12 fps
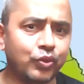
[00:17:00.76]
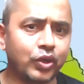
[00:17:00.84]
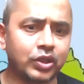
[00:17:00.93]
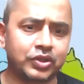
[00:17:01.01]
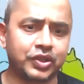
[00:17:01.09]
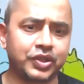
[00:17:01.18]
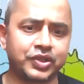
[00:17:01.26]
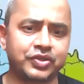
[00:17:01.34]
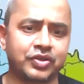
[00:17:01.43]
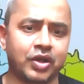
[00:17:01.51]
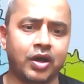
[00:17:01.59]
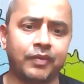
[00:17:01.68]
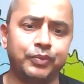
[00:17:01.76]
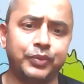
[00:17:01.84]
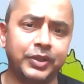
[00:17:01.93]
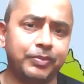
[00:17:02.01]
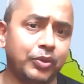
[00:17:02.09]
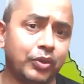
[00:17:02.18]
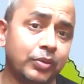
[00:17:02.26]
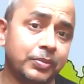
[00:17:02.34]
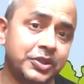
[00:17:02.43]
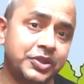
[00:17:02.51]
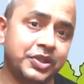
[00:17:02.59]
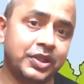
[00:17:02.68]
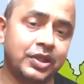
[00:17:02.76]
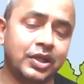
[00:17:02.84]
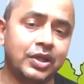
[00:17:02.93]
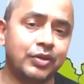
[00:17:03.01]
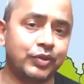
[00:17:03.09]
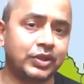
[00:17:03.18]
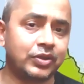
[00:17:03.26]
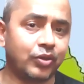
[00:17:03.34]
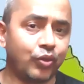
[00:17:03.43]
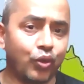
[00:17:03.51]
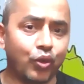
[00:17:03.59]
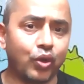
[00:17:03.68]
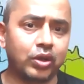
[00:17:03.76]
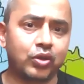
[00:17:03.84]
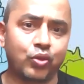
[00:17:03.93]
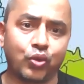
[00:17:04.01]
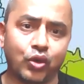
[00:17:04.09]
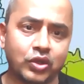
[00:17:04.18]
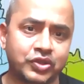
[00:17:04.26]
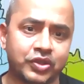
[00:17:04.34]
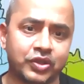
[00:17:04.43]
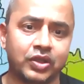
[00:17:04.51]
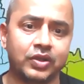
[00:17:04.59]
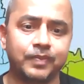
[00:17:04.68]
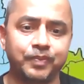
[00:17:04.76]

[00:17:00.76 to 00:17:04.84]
waters of diplomacy with all caution.